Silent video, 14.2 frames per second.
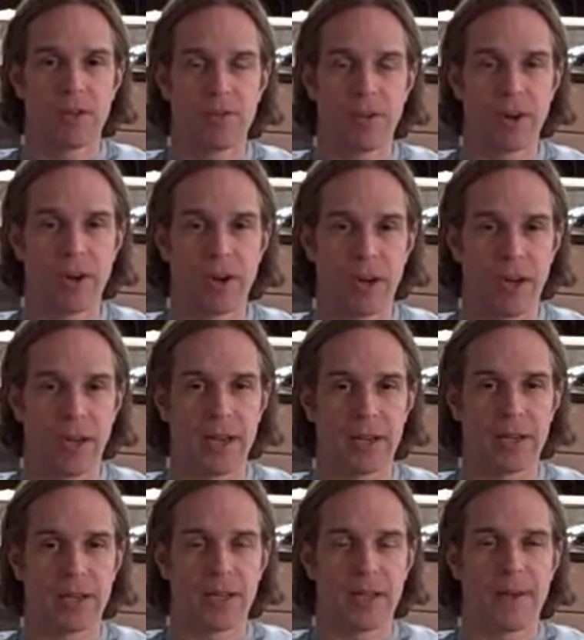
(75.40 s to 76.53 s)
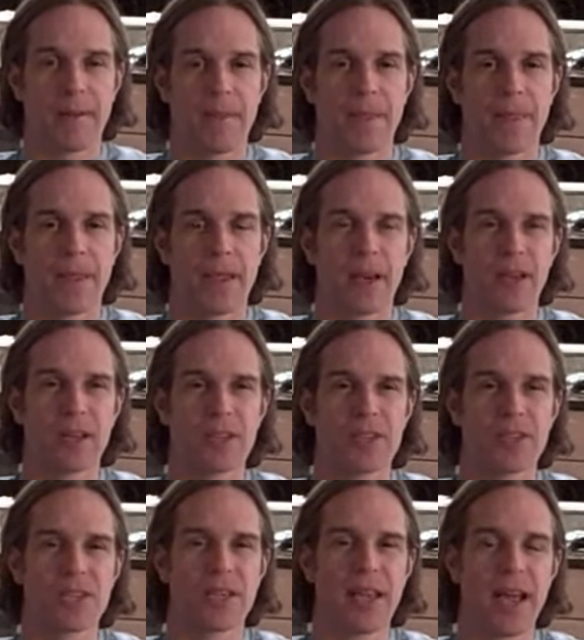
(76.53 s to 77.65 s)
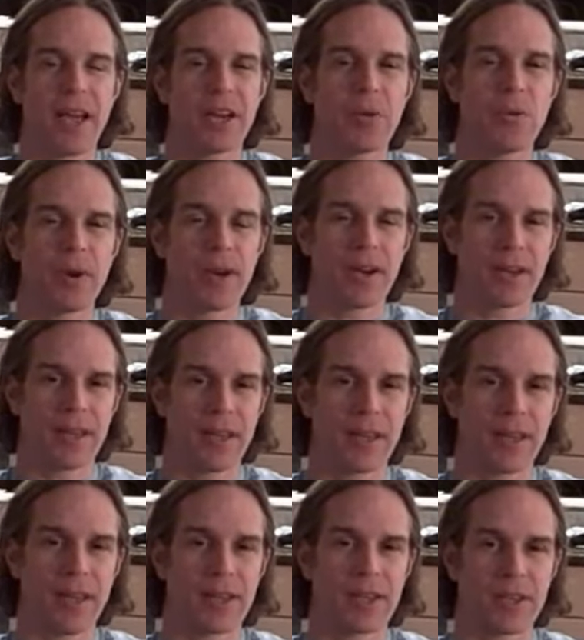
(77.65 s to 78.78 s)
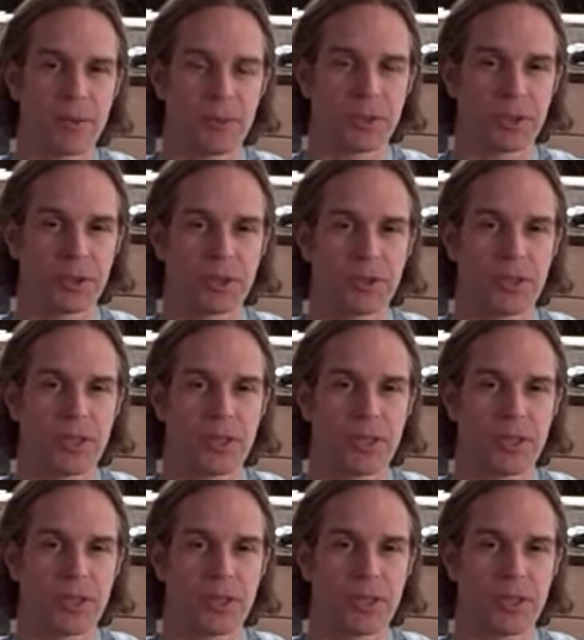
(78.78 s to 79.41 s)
Fahrenheit, and let's see, how do you want to take that temperature?